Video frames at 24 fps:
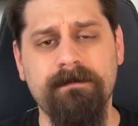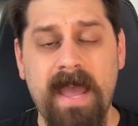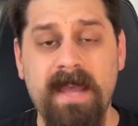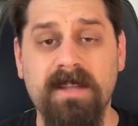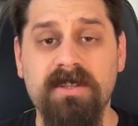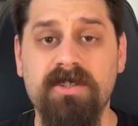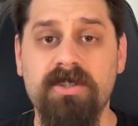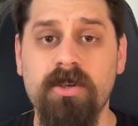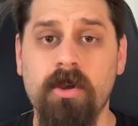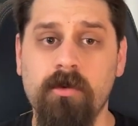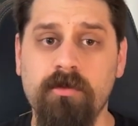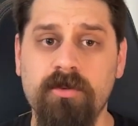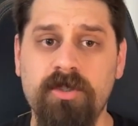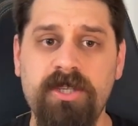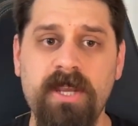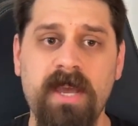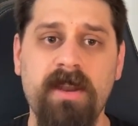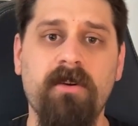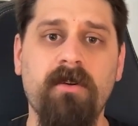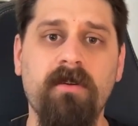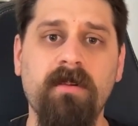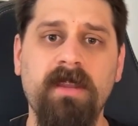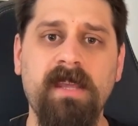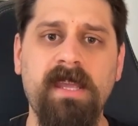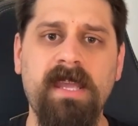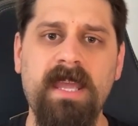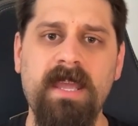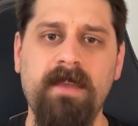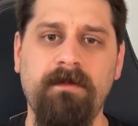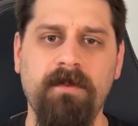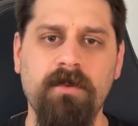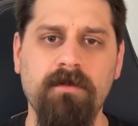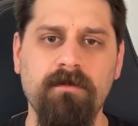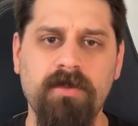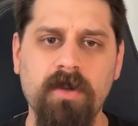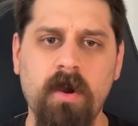And so generally,
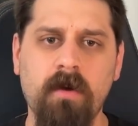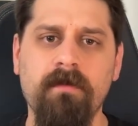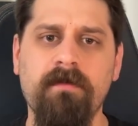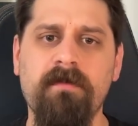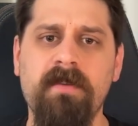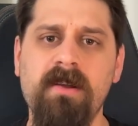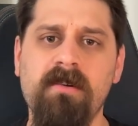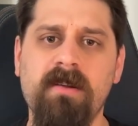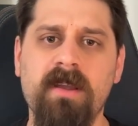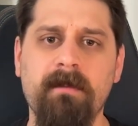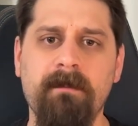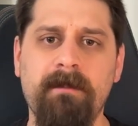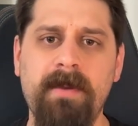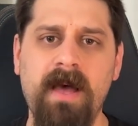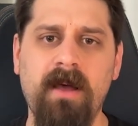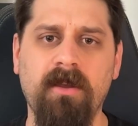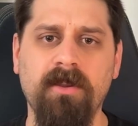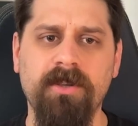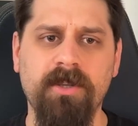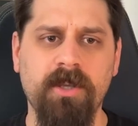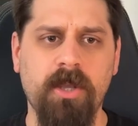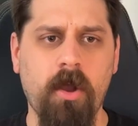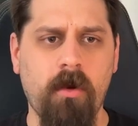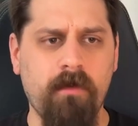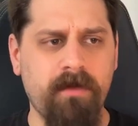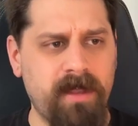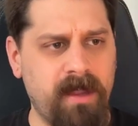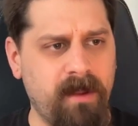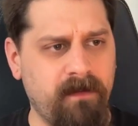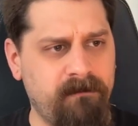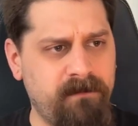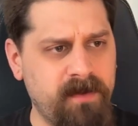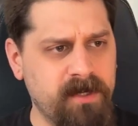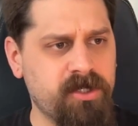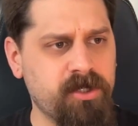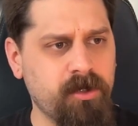if you don't feel compelled to go the
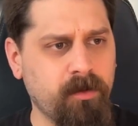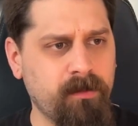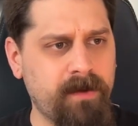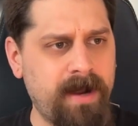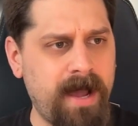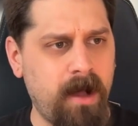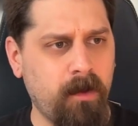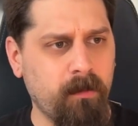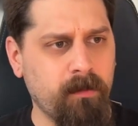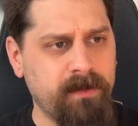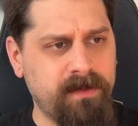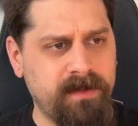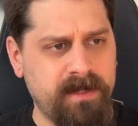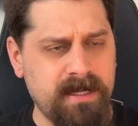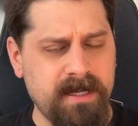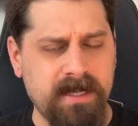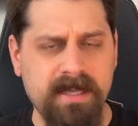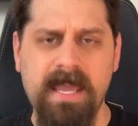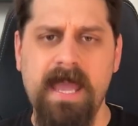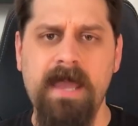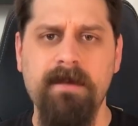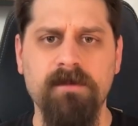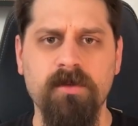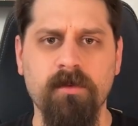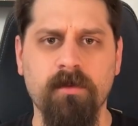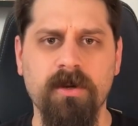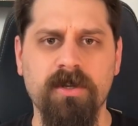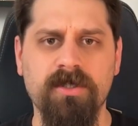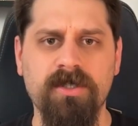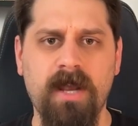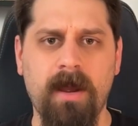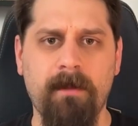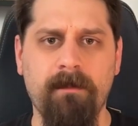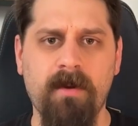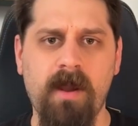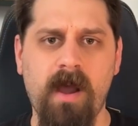official route with the Games
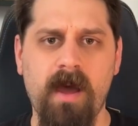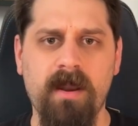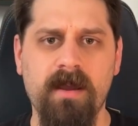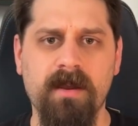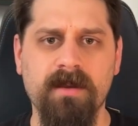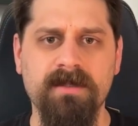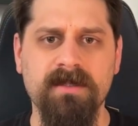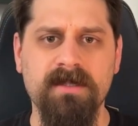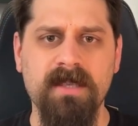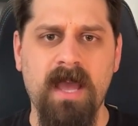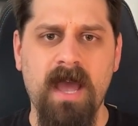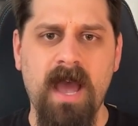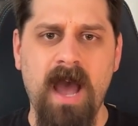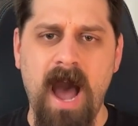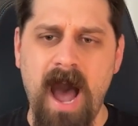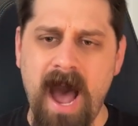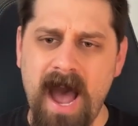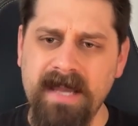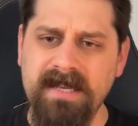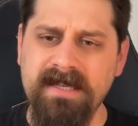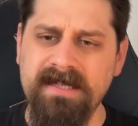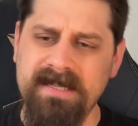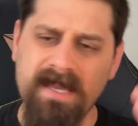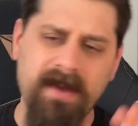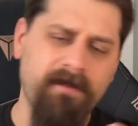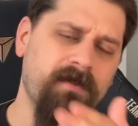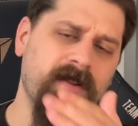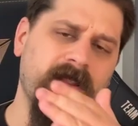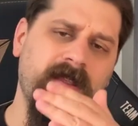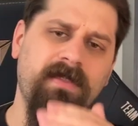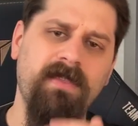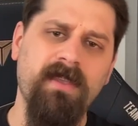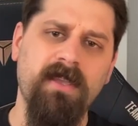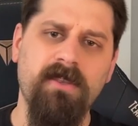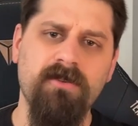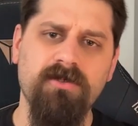Workshop products, I definitely
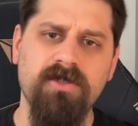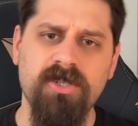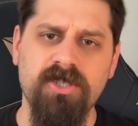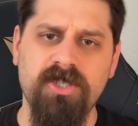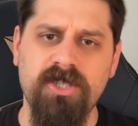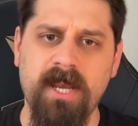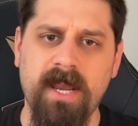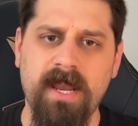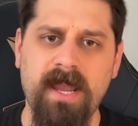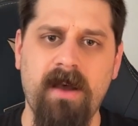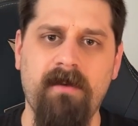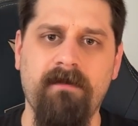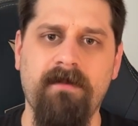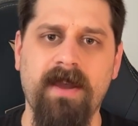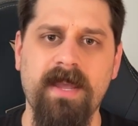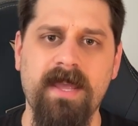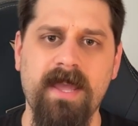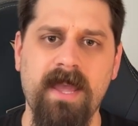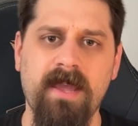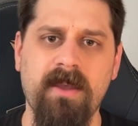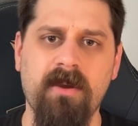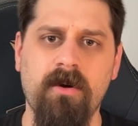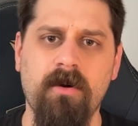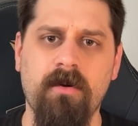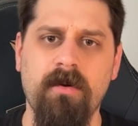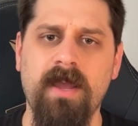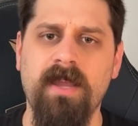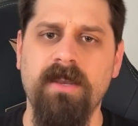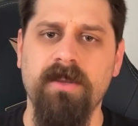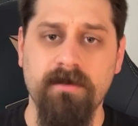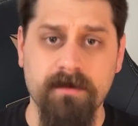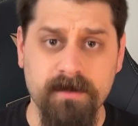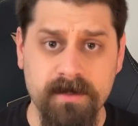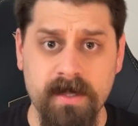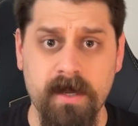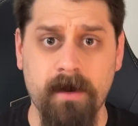think you should check out Vallejo and
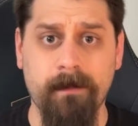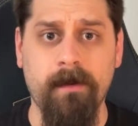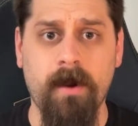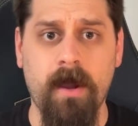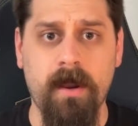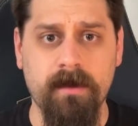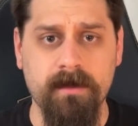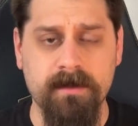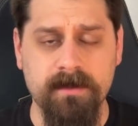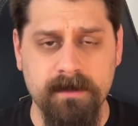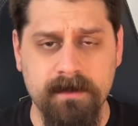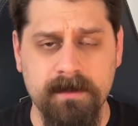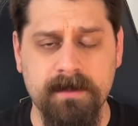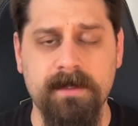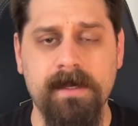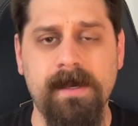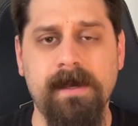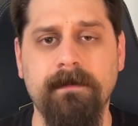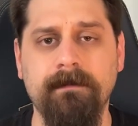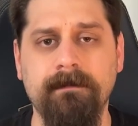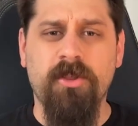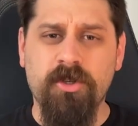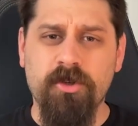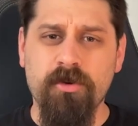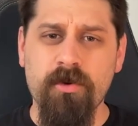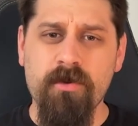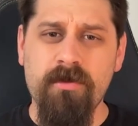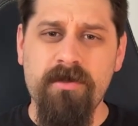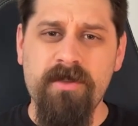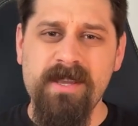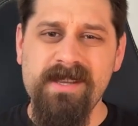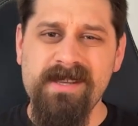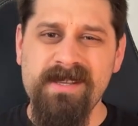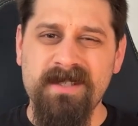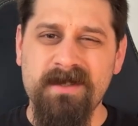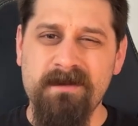use their products instead. The truth
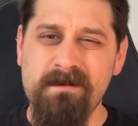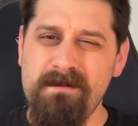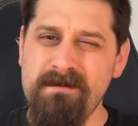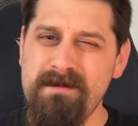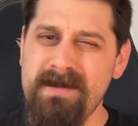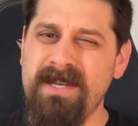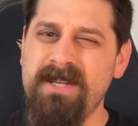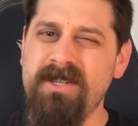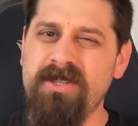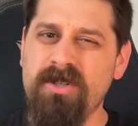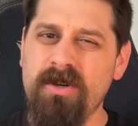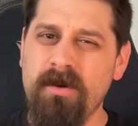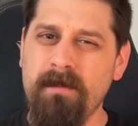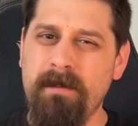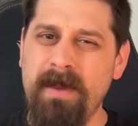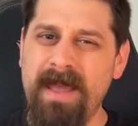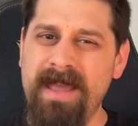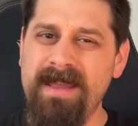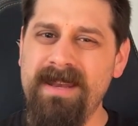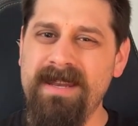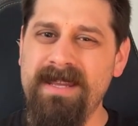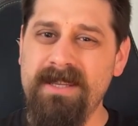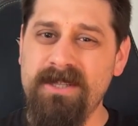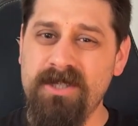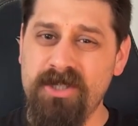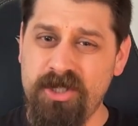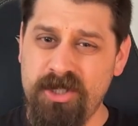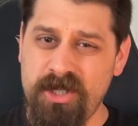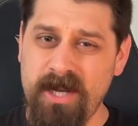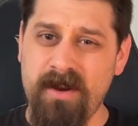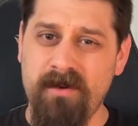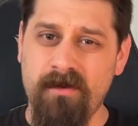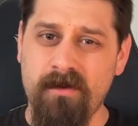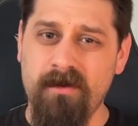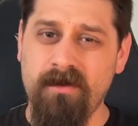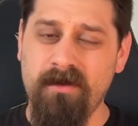is, miniature paint in
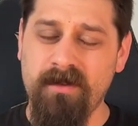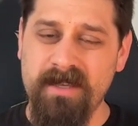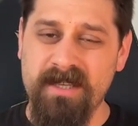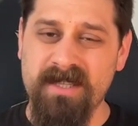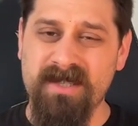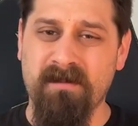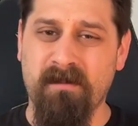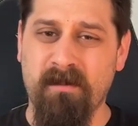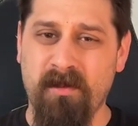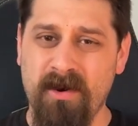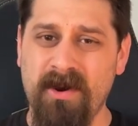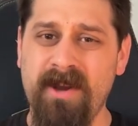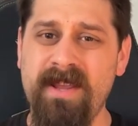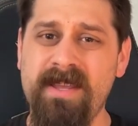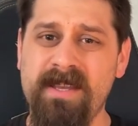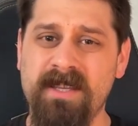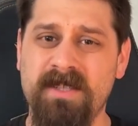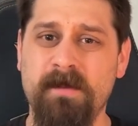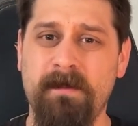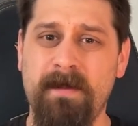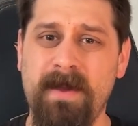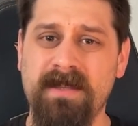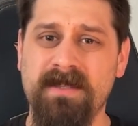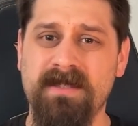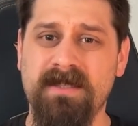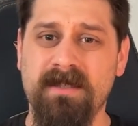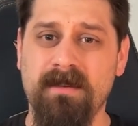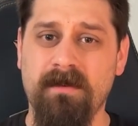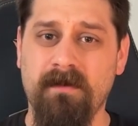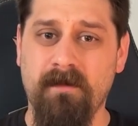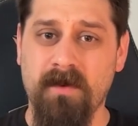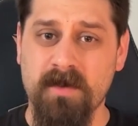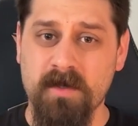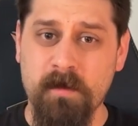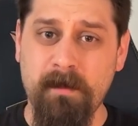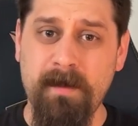general is pretty
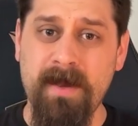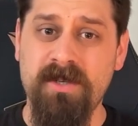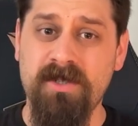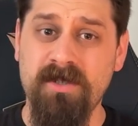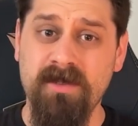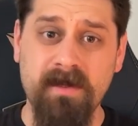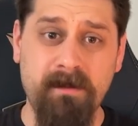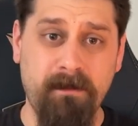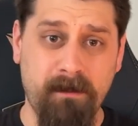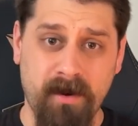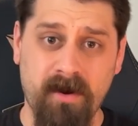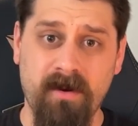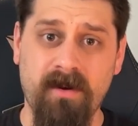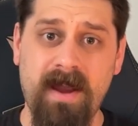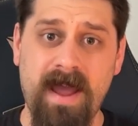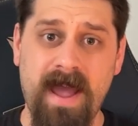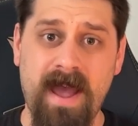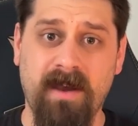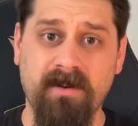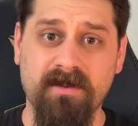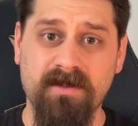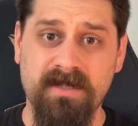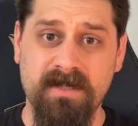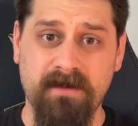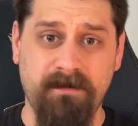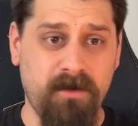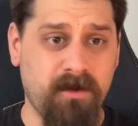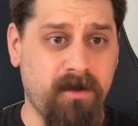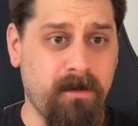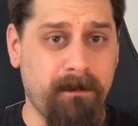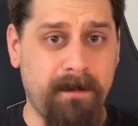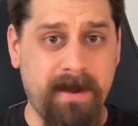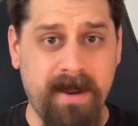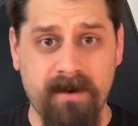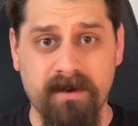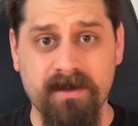expensive, especially per ounce if you
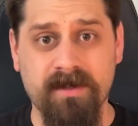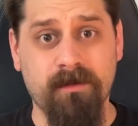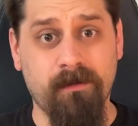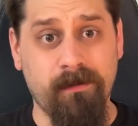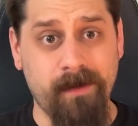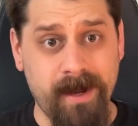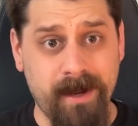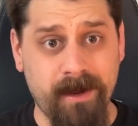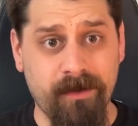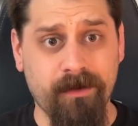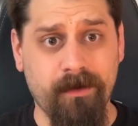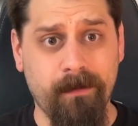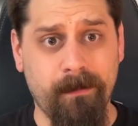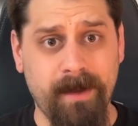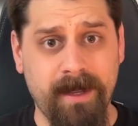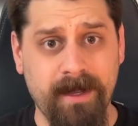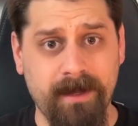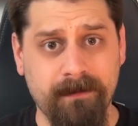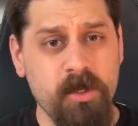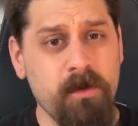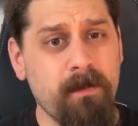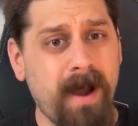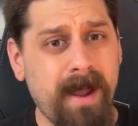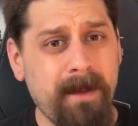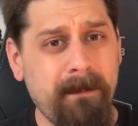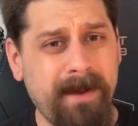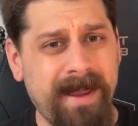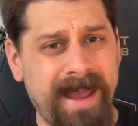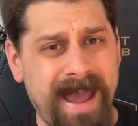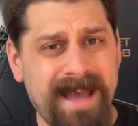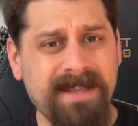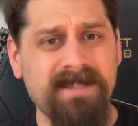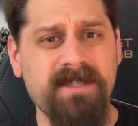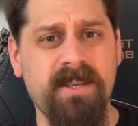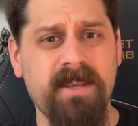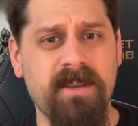compare it to regular paint. You might be
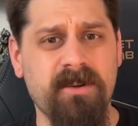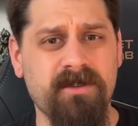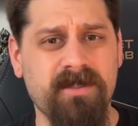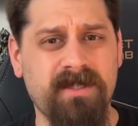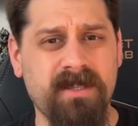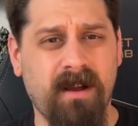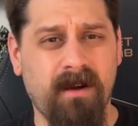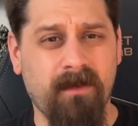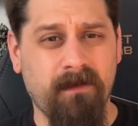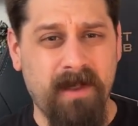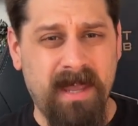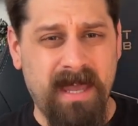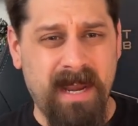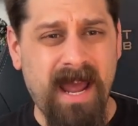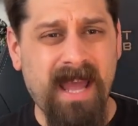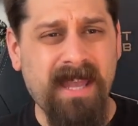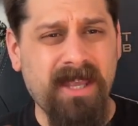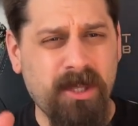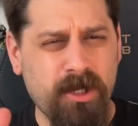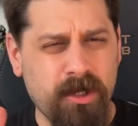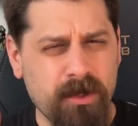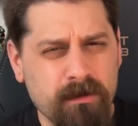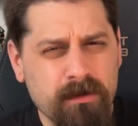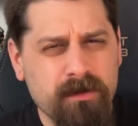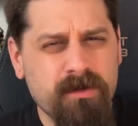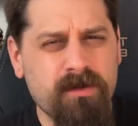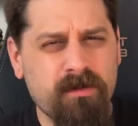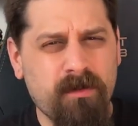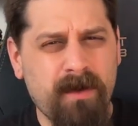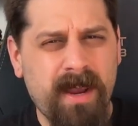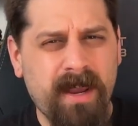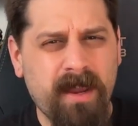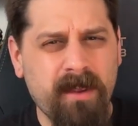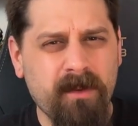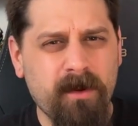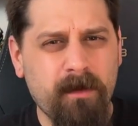asking yourself, can I use
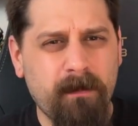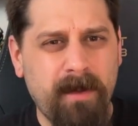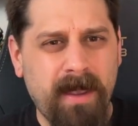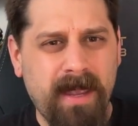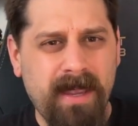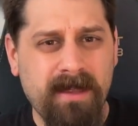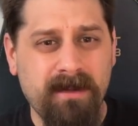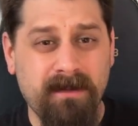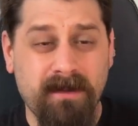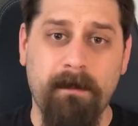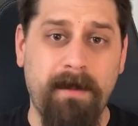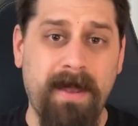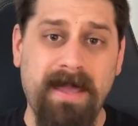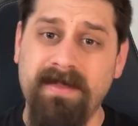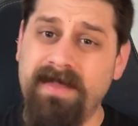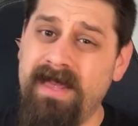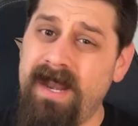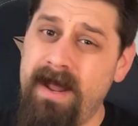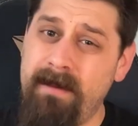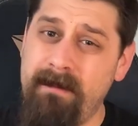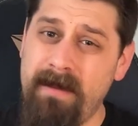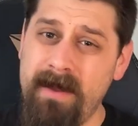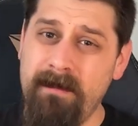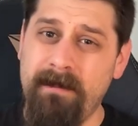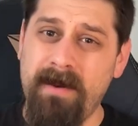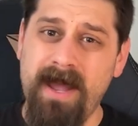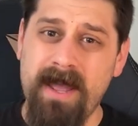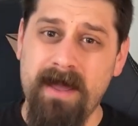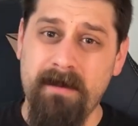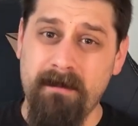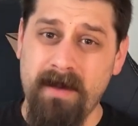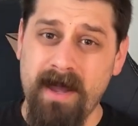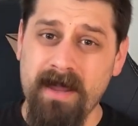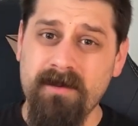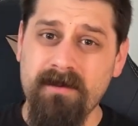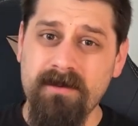regular paint, the paint that I might buy at
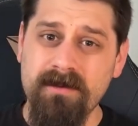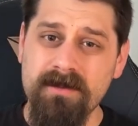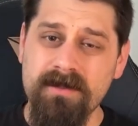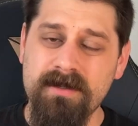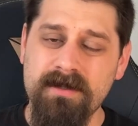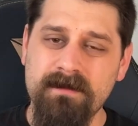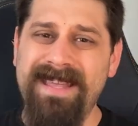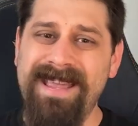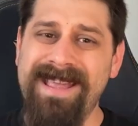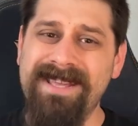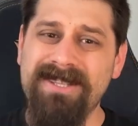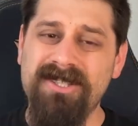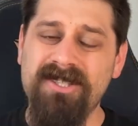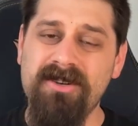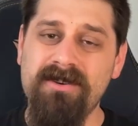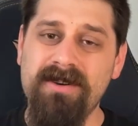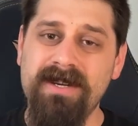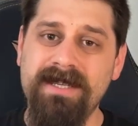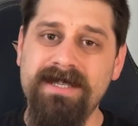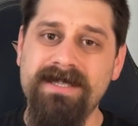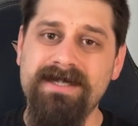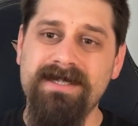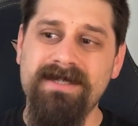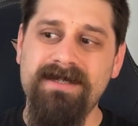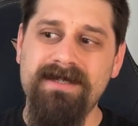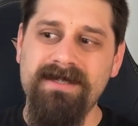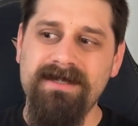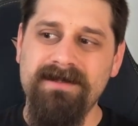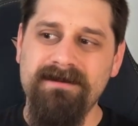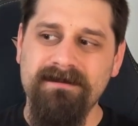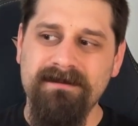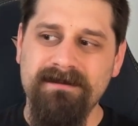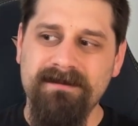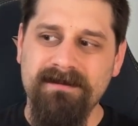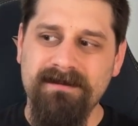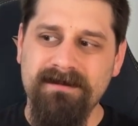Michael's? The answer is,
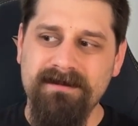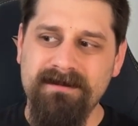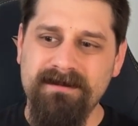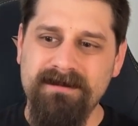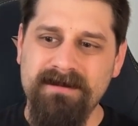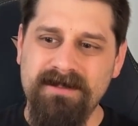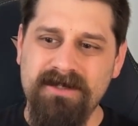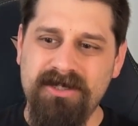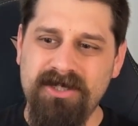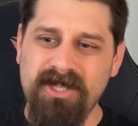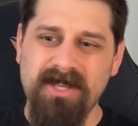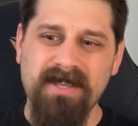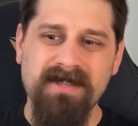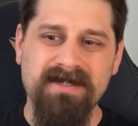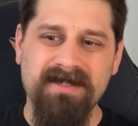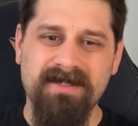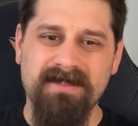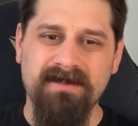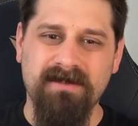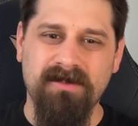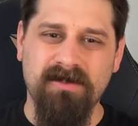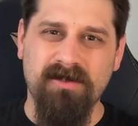just